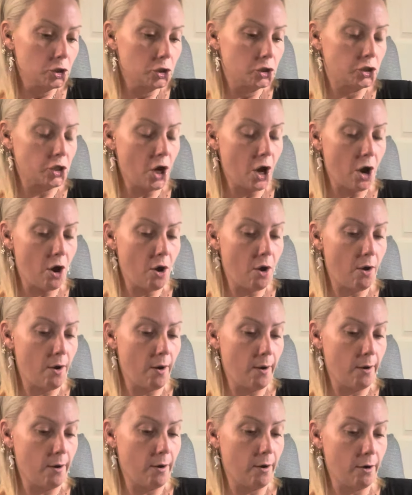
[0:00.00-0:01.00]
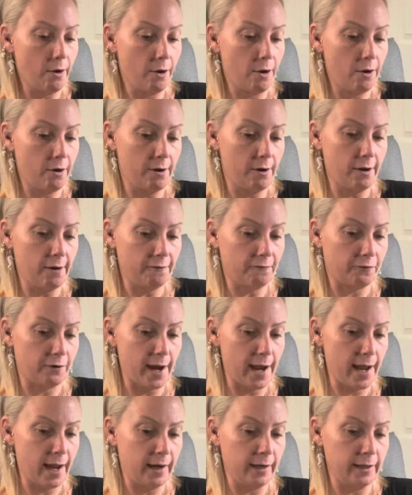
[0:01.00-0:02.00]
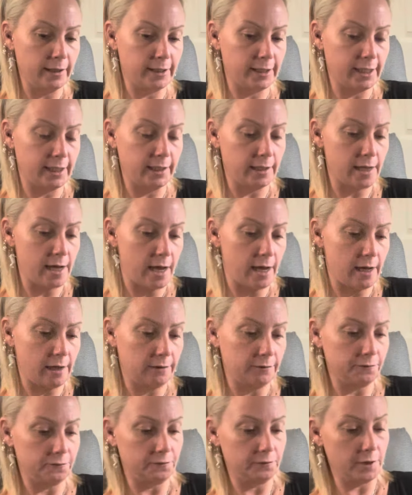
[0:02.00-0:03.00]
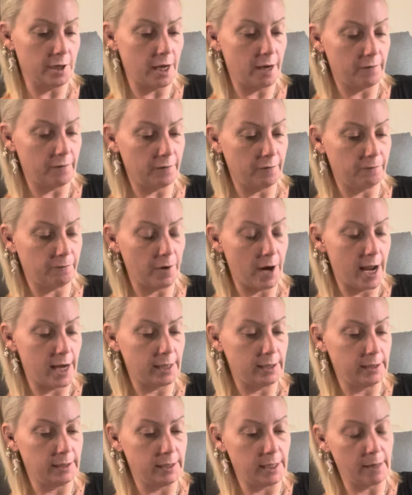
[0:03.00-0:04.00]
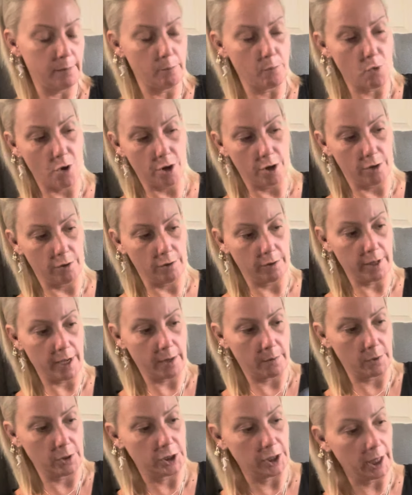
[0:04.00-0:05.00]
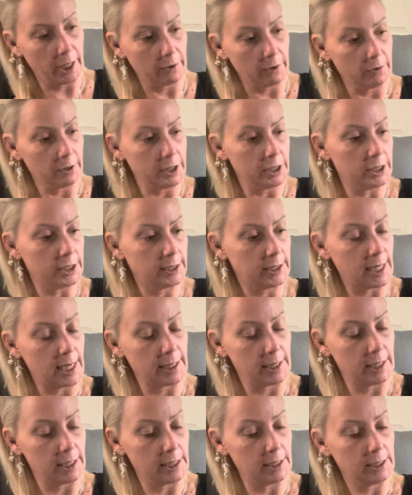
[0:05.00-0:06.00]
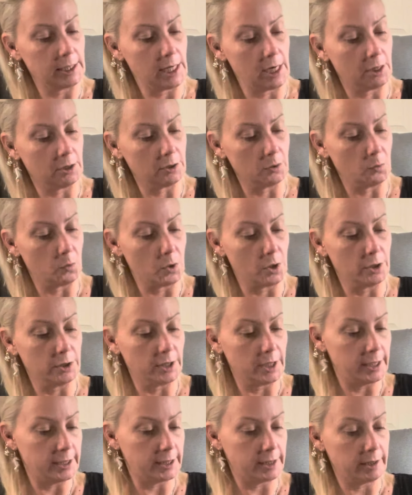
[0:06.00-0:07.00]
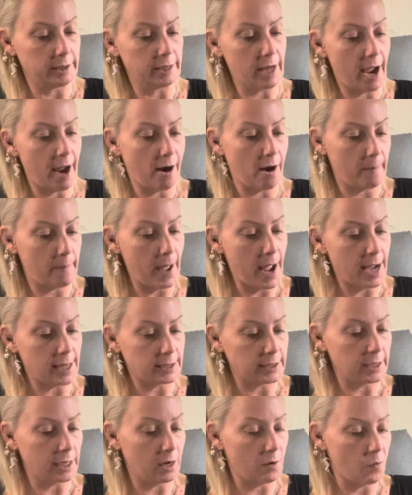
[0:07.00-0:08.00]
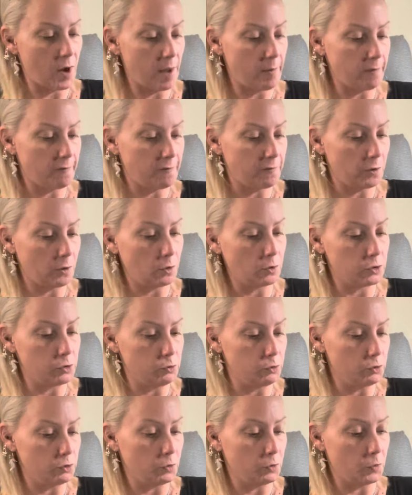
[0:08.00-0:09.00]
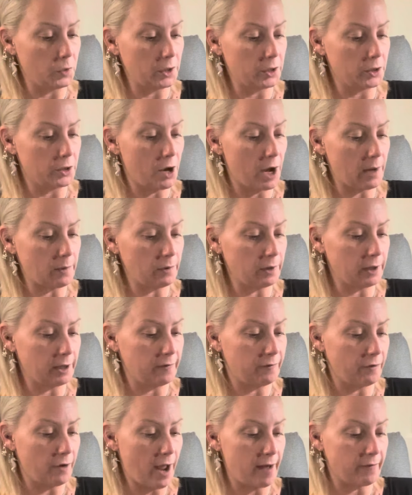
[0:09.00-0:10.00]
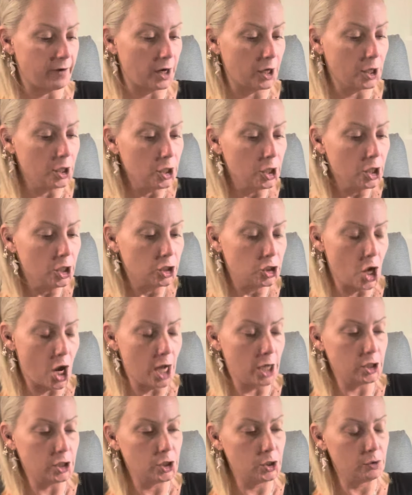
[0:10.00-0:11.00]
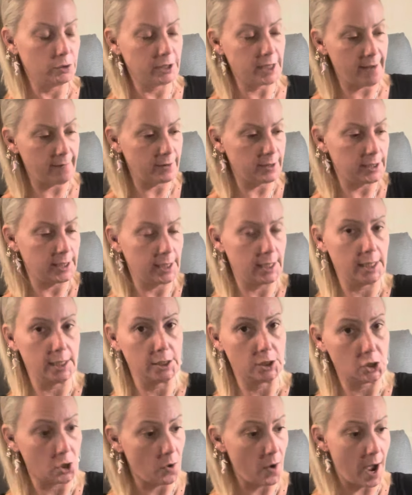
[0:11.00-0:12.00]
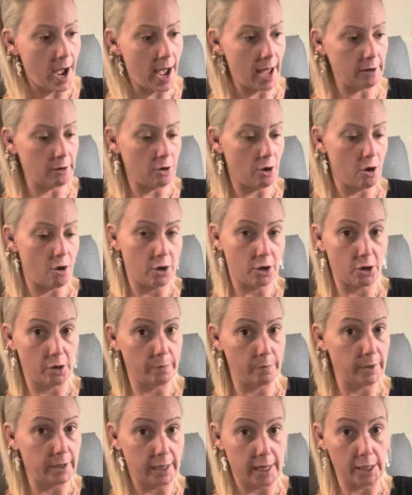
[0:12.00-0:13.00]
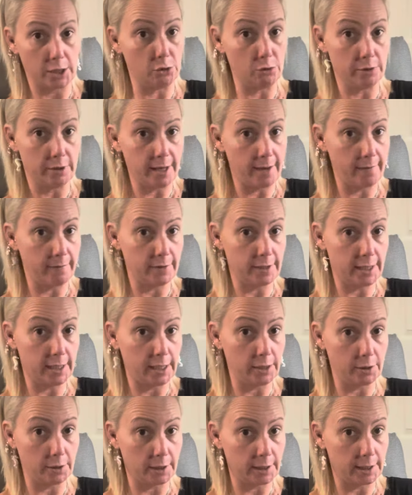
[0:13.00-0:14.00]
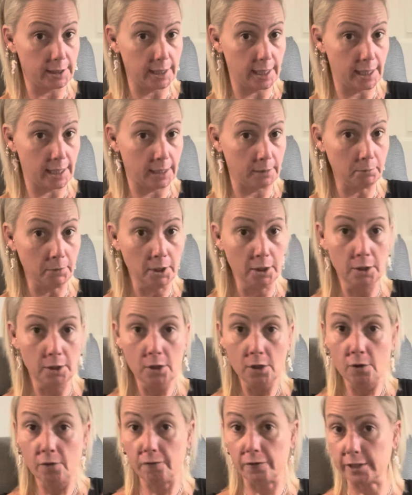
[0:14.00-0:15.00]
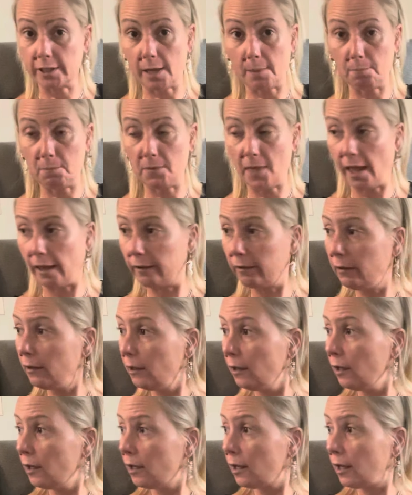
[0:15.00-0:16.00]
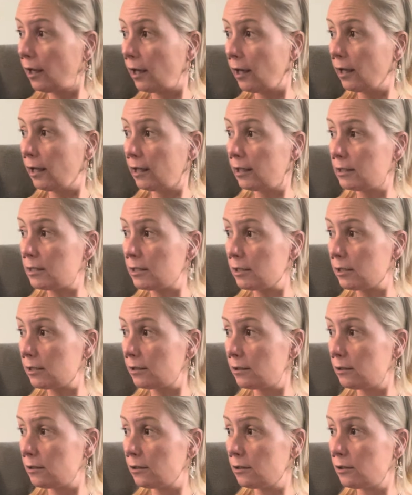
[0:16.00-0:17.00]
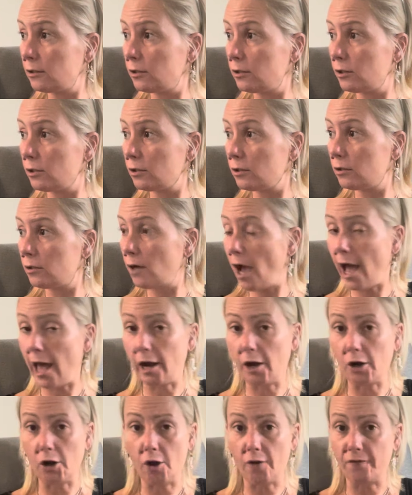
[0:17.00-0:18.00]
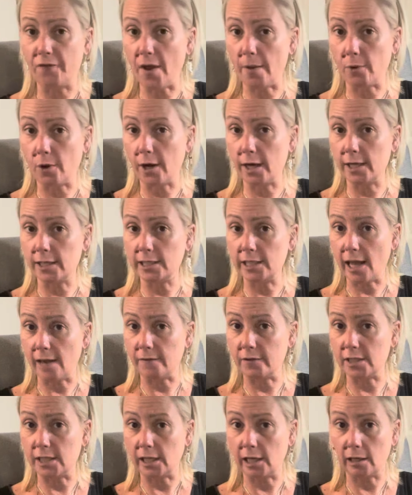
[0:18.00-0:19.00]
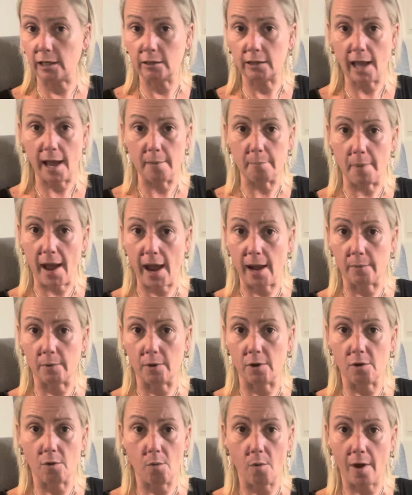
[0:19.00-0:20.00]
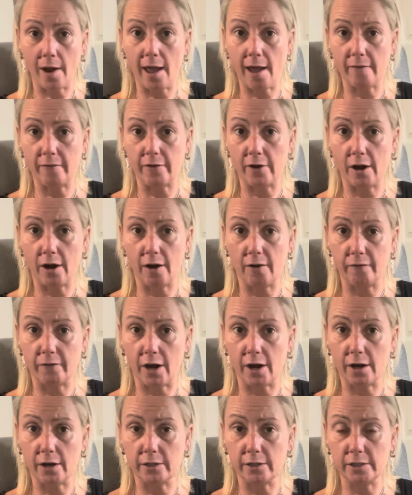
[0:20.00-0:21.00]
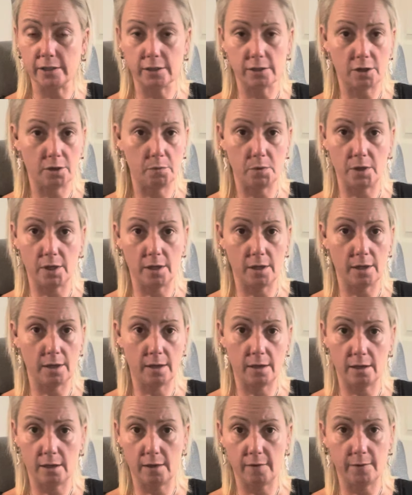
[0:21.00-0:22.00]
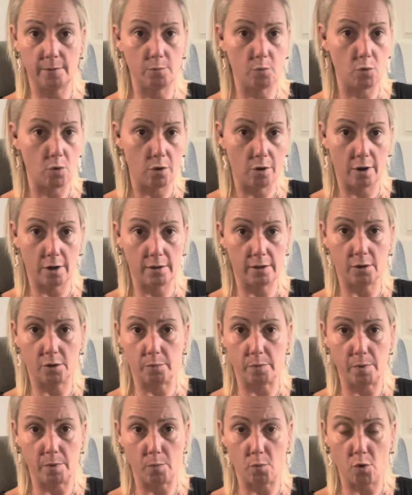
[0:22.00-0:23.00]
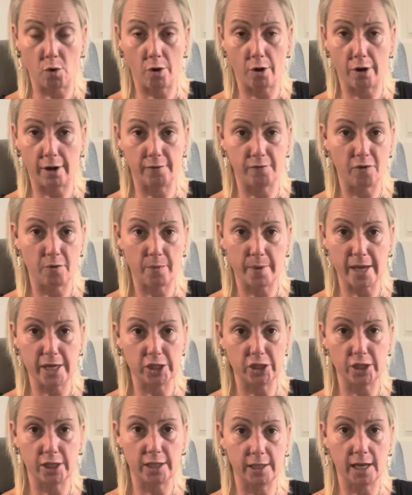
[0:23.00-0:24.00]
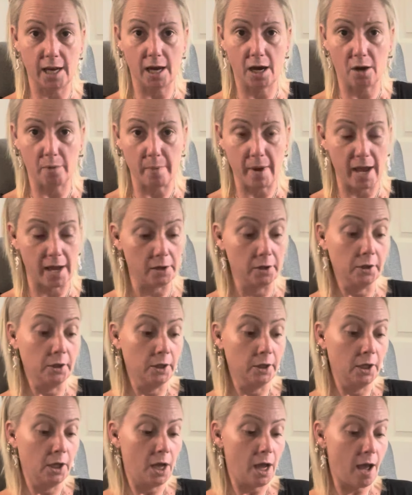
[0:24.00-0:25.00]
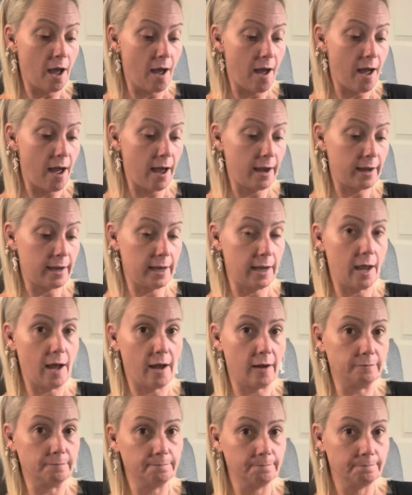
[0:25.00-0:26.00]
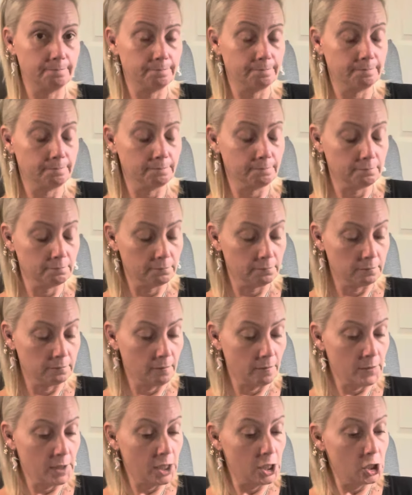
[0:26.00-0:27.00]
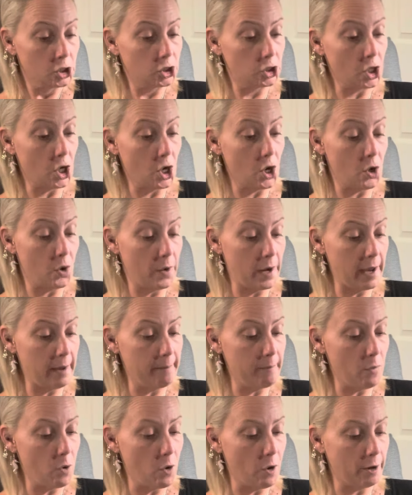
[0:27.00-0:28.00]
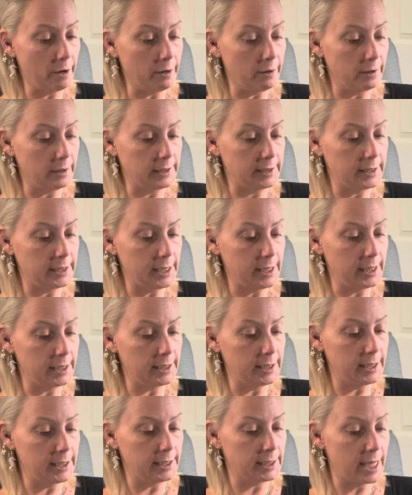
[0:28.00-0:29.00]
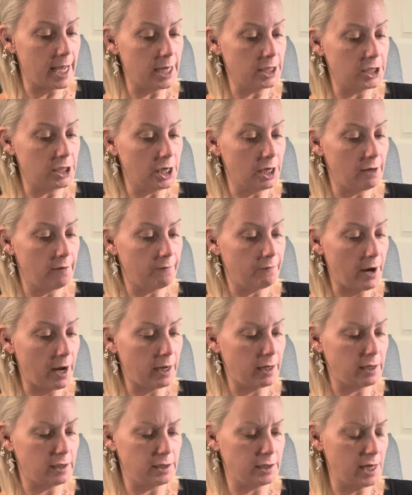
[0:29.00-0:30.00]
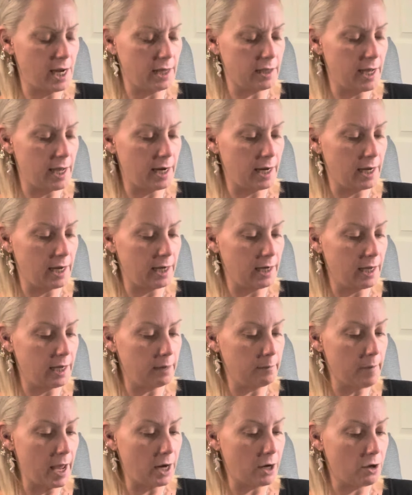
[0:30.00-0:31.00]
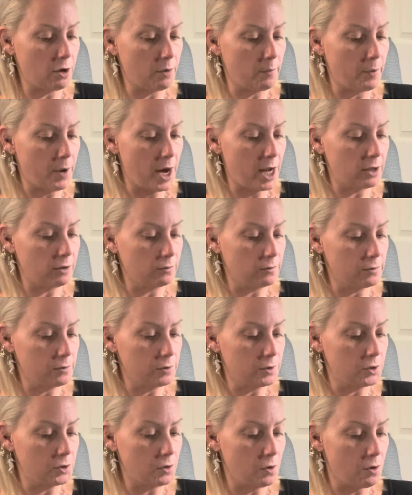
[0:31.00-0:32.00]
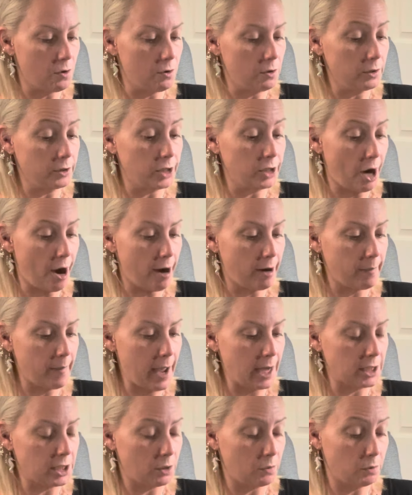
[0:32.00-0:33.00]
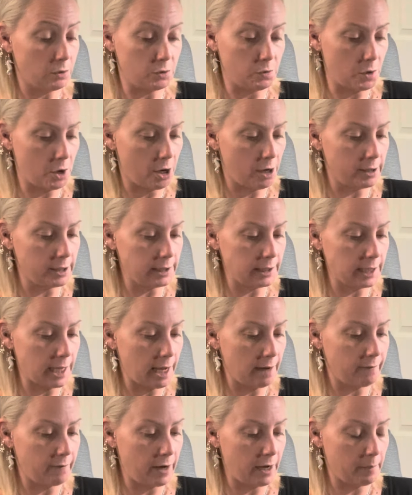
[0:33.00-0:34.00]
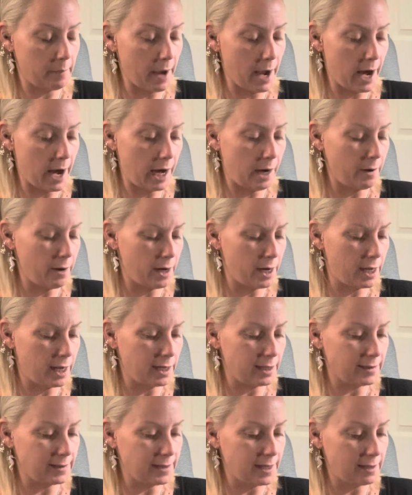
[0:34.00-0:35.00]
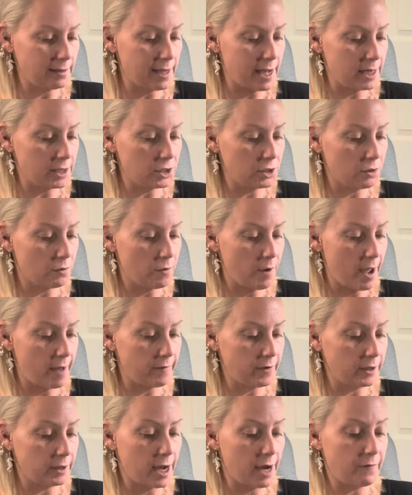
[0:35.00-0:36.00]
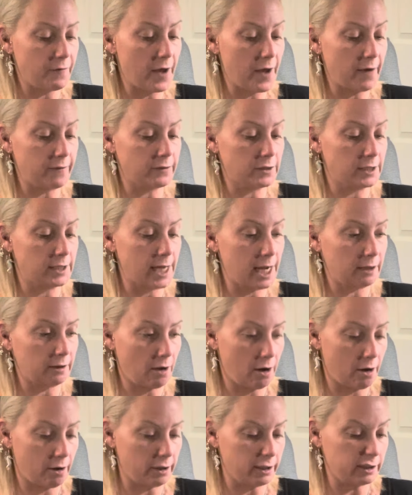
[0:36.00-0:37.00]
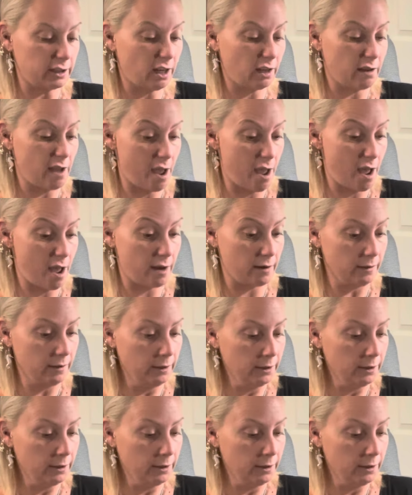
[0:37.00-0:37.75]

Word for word: So, friends and love, love and friends immortal. Like we literally just said this here, and the world and its desire are passing away, but for those who do the will of God will live forever. John 2.17, so I don't know, it could be like 2.17 on the time for something. And I don't know, February 17th, that Bible, whatever verse could be even more. There could be more information there, but uh, yeah. So, Immortal is deities, legend, Frankenstein, that ain't it. Medical breakthrough, soul, dark magic, which we already said, vampire, already kind of said that too. Heaven, life after death, already said that.